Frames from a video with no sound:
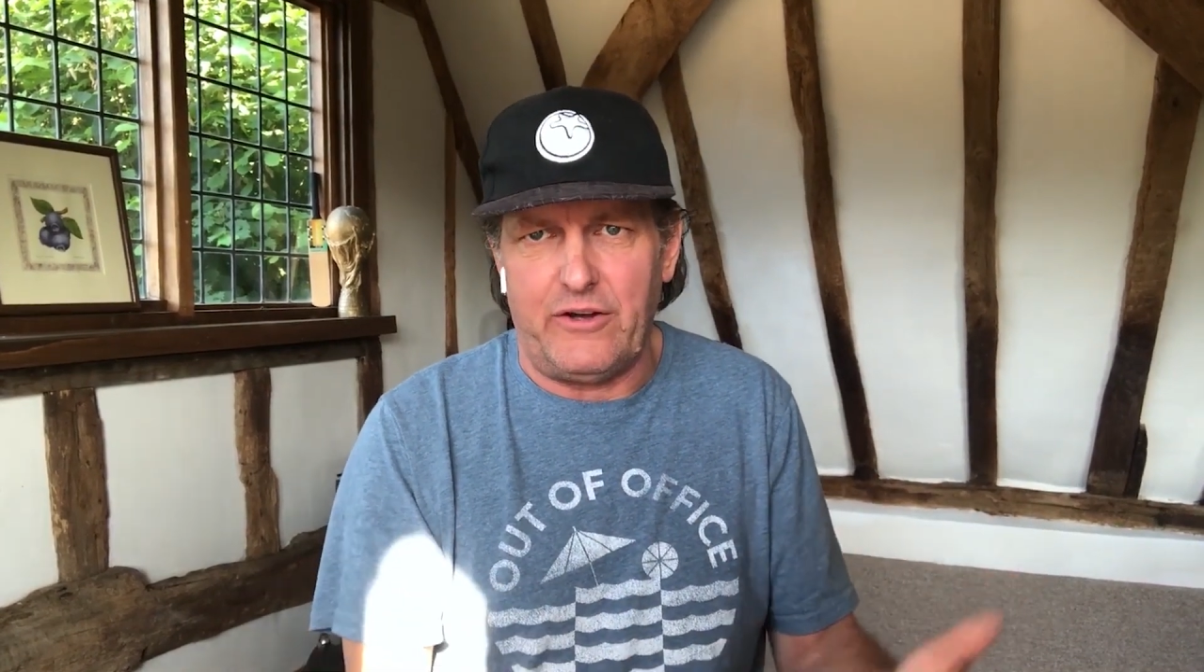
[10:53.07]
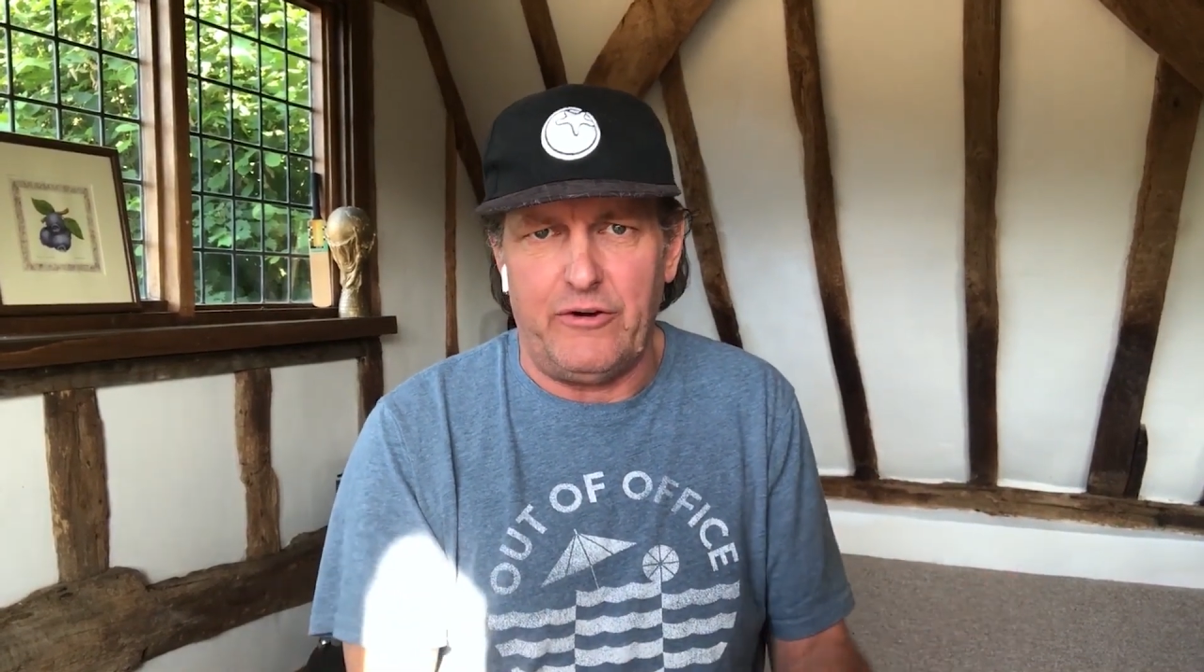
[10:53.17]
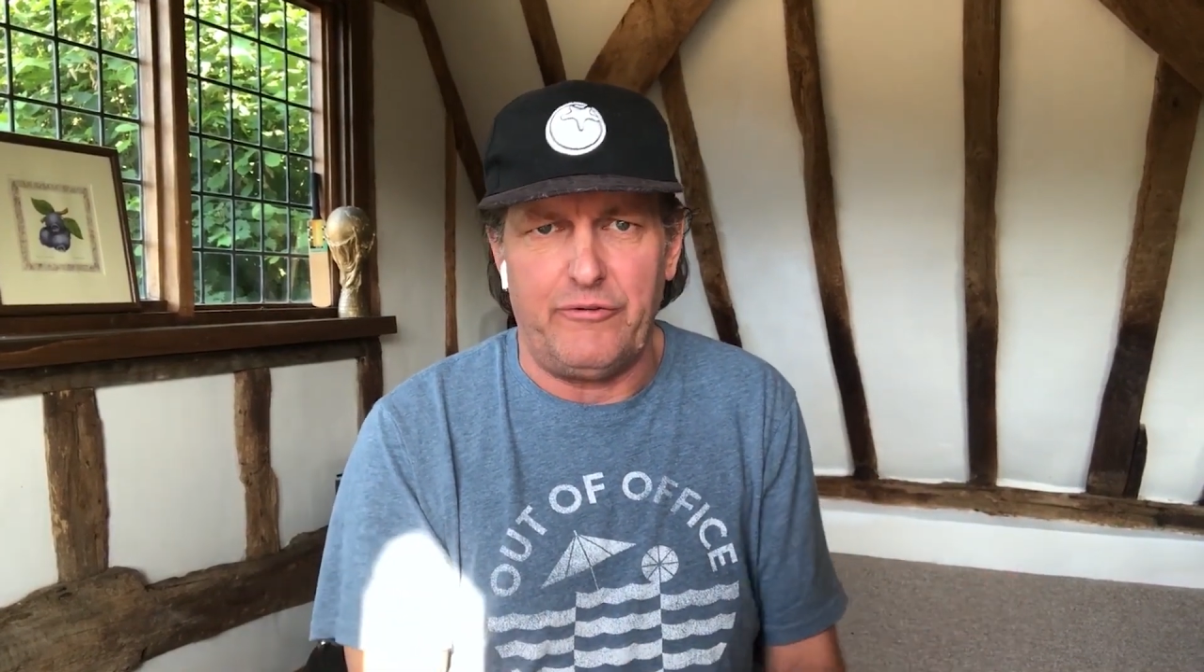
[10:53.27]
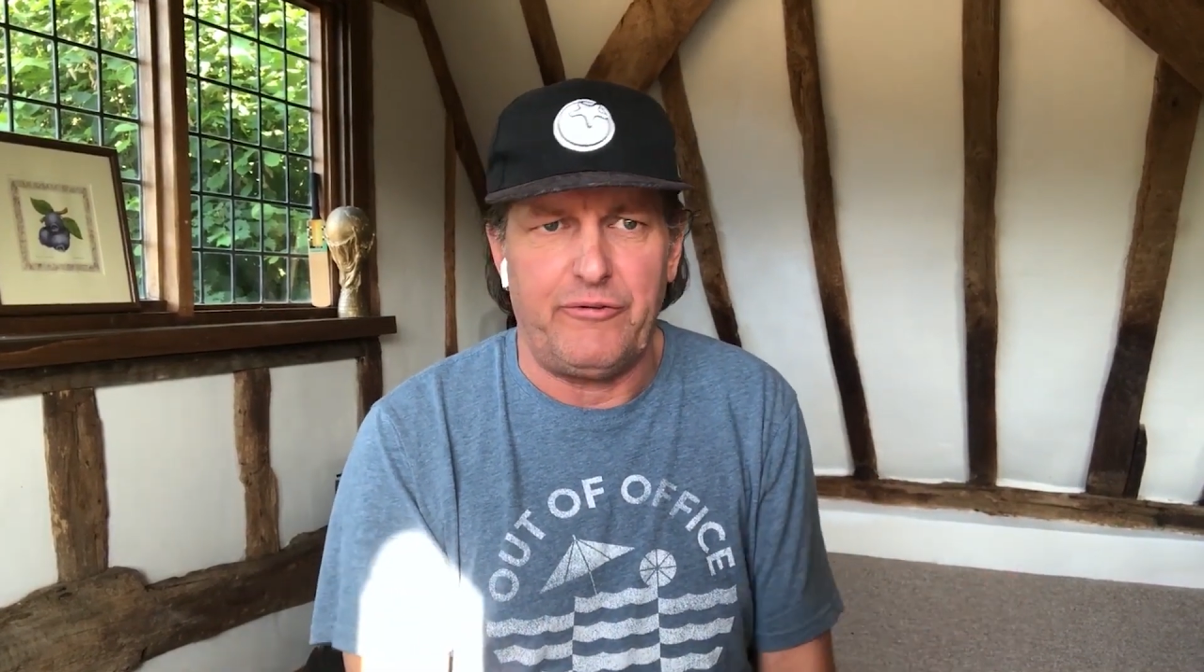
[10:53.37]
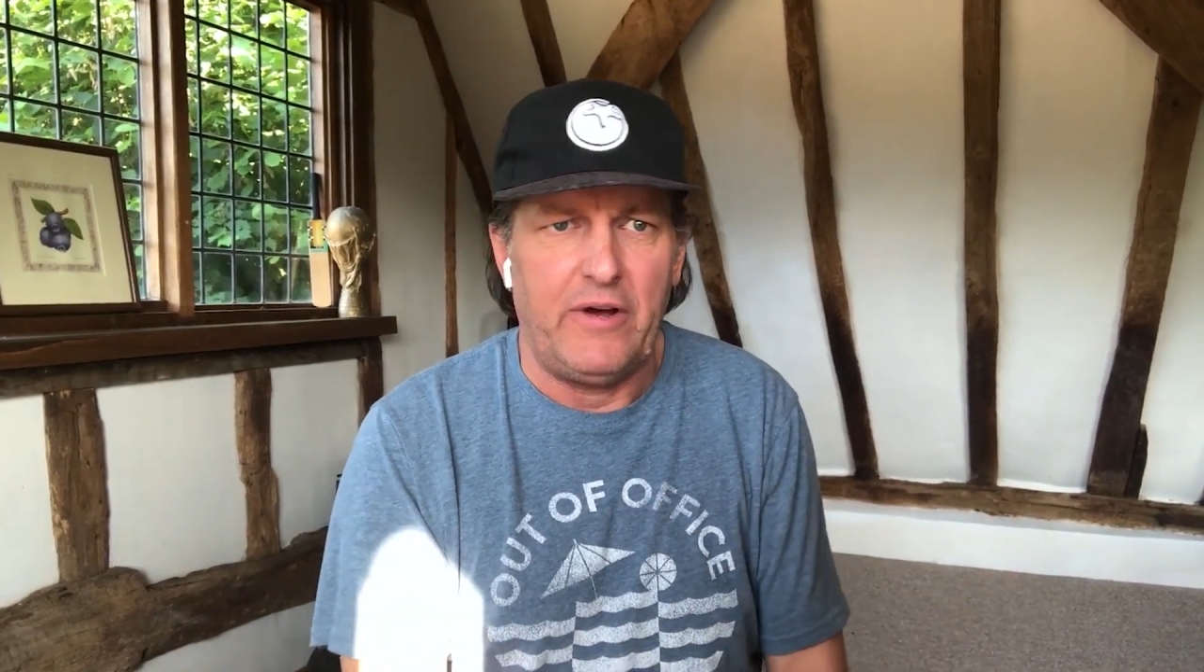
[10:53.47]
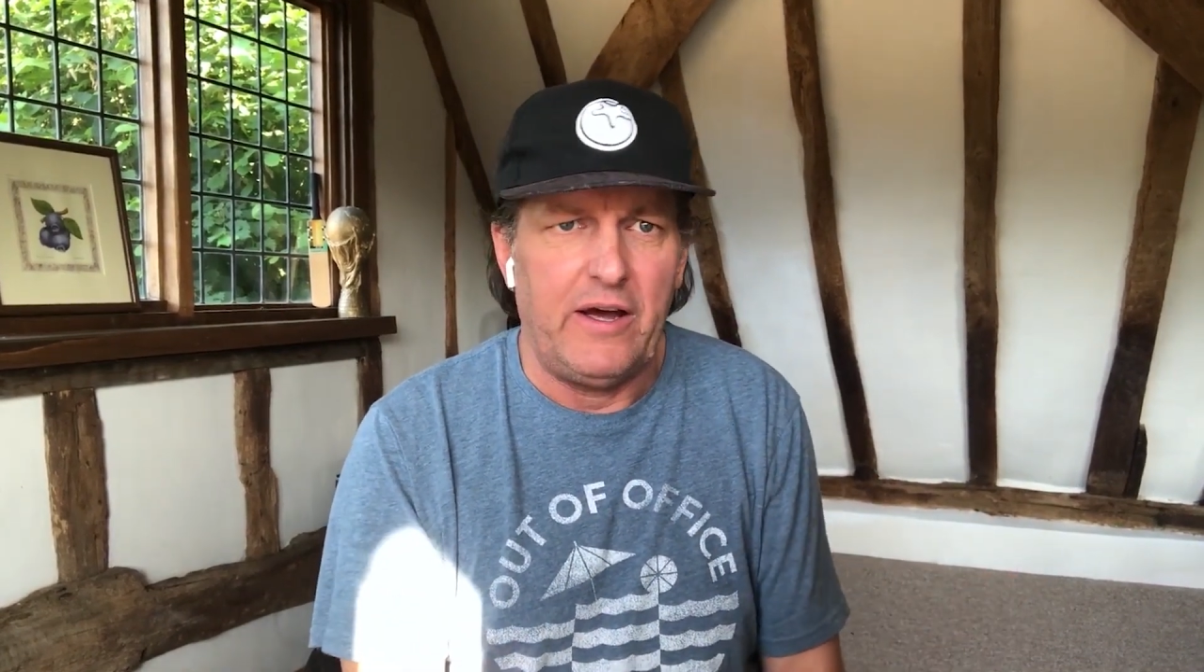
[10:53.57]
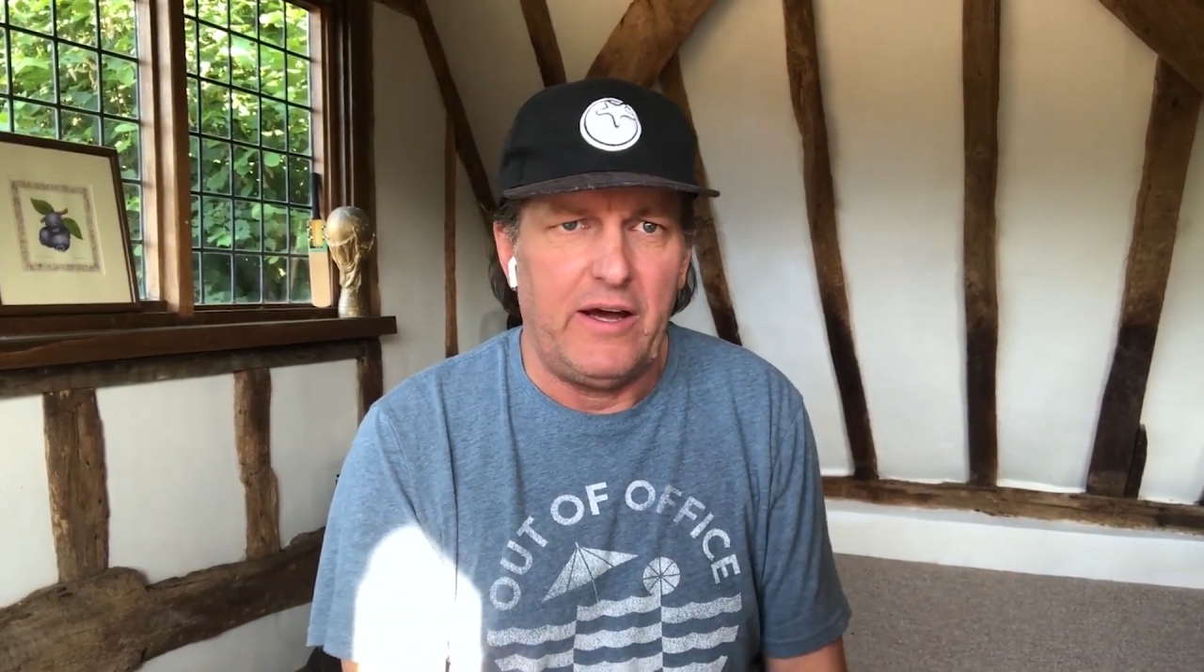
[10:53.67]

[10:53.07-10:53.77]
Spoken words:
of